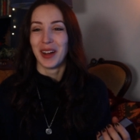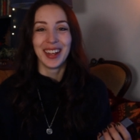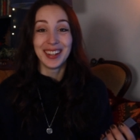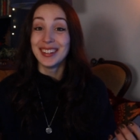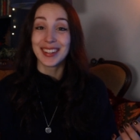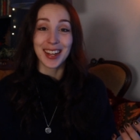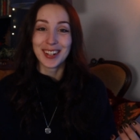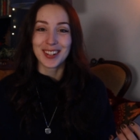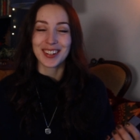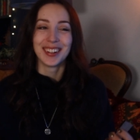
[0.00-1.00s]
my
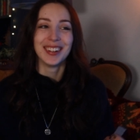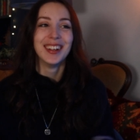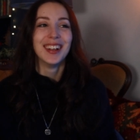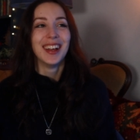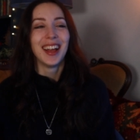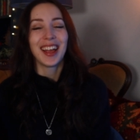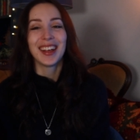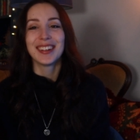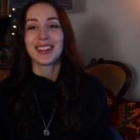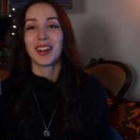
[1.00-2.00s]
intention.
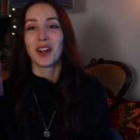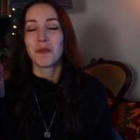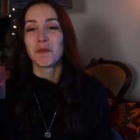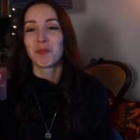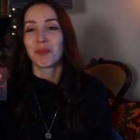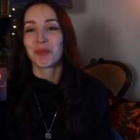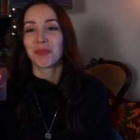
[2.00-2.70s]
And um,